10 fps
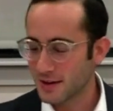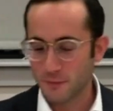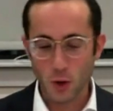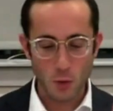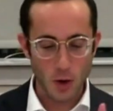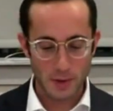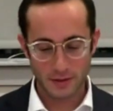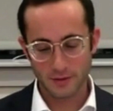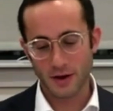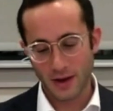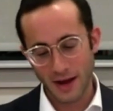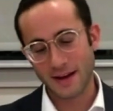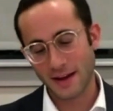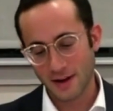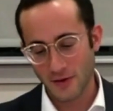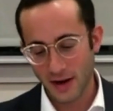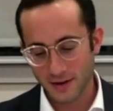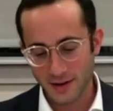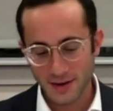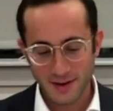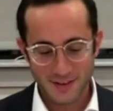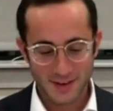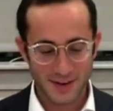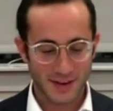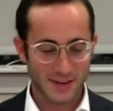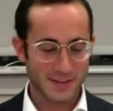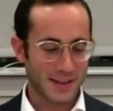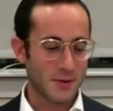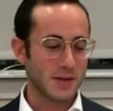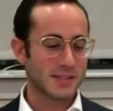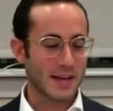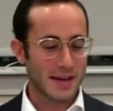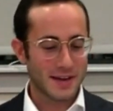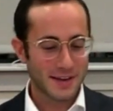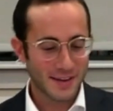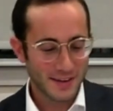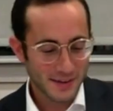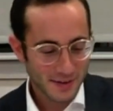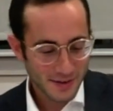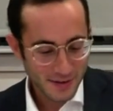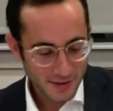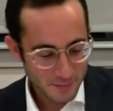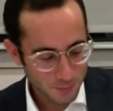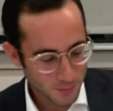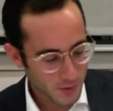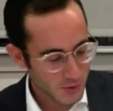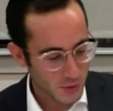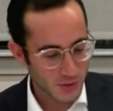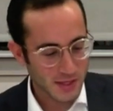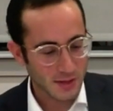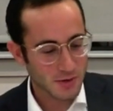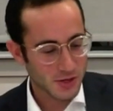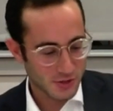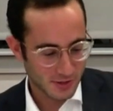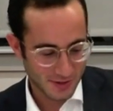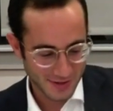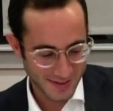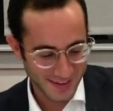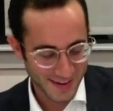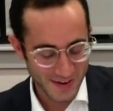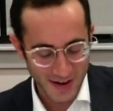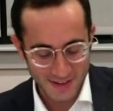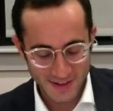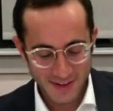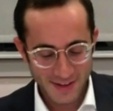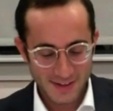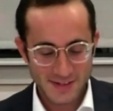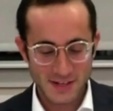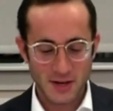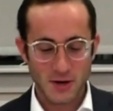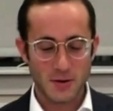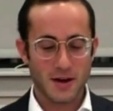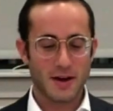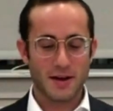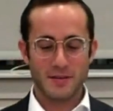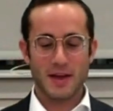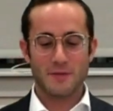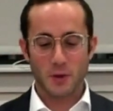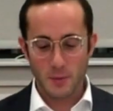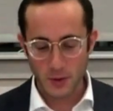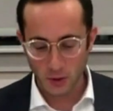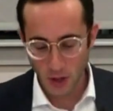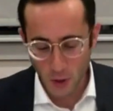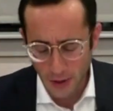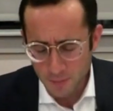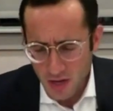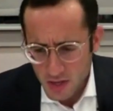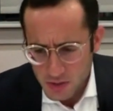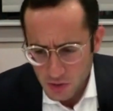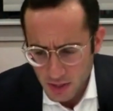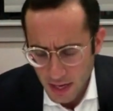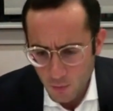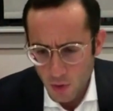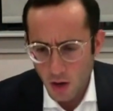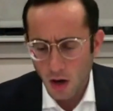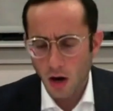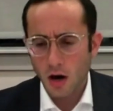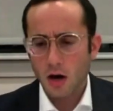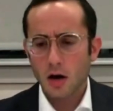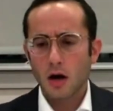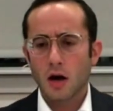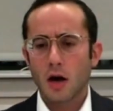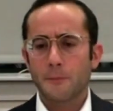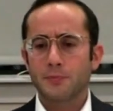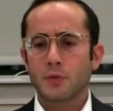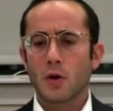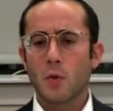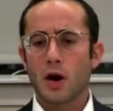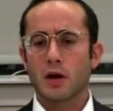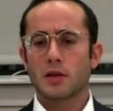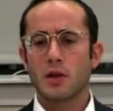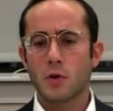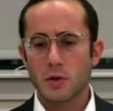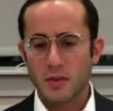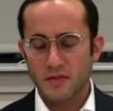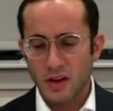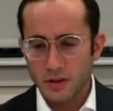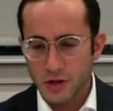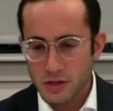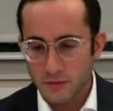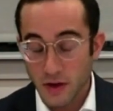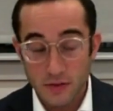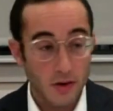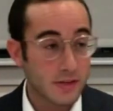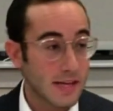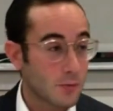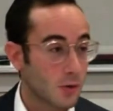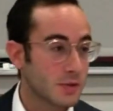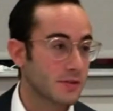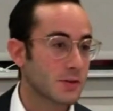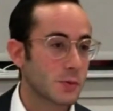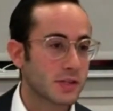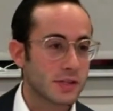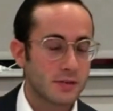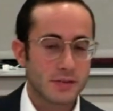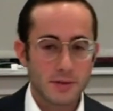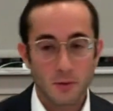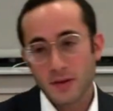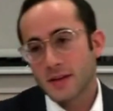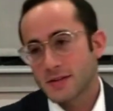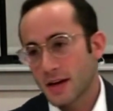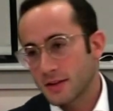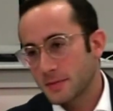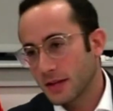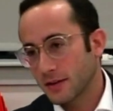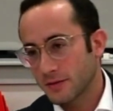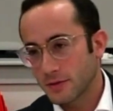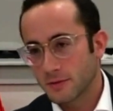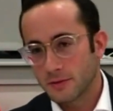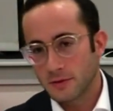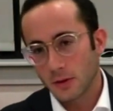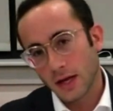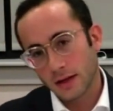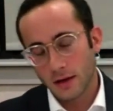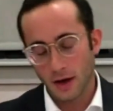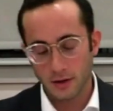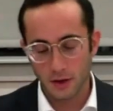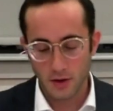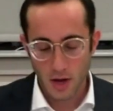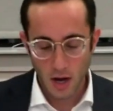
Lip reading: For women. Okay, I didn't get it right. Okay, that was a premature celebration. All right. So, for women only. Okay, so tonight we are continuing with the foundation of faith. Very sad, we're almost finished with the series, or very exciting, depending if you don't like it. I don't know.